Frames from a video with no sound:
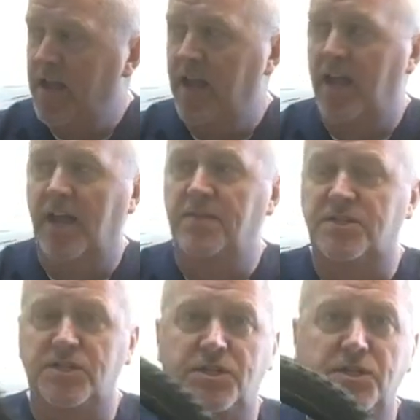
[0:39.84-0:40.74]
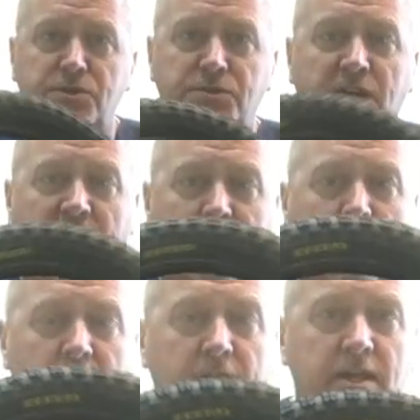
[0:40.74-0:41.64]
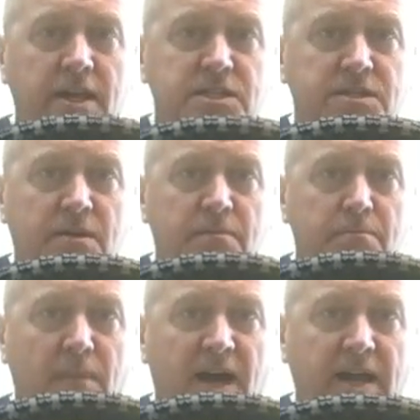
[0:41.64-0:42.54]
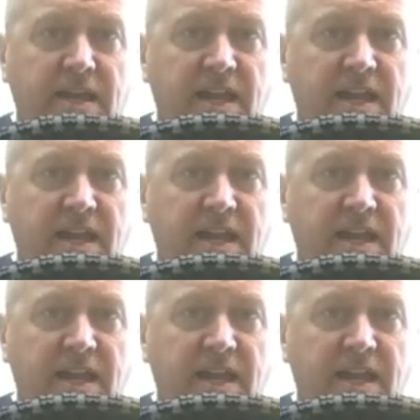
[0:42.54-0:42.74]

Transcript: And this is the new tire. It's by